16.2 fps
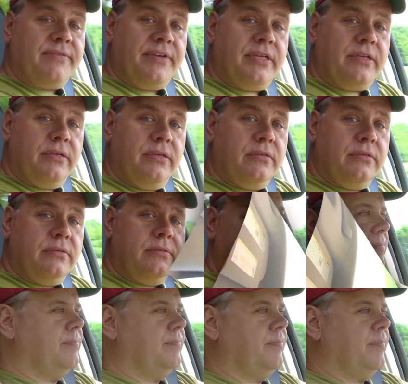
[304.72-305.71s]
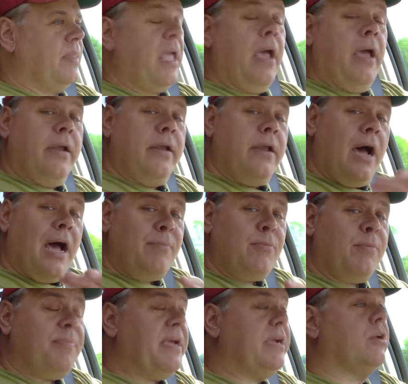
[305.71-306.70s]
of it. Now, I'm
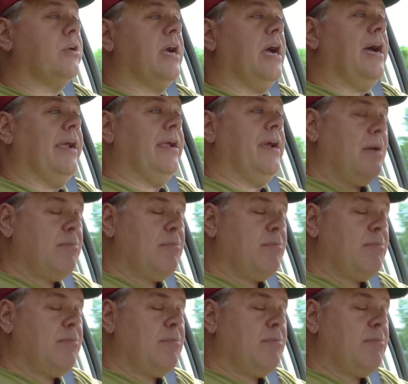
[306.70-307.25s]
a bigger guy.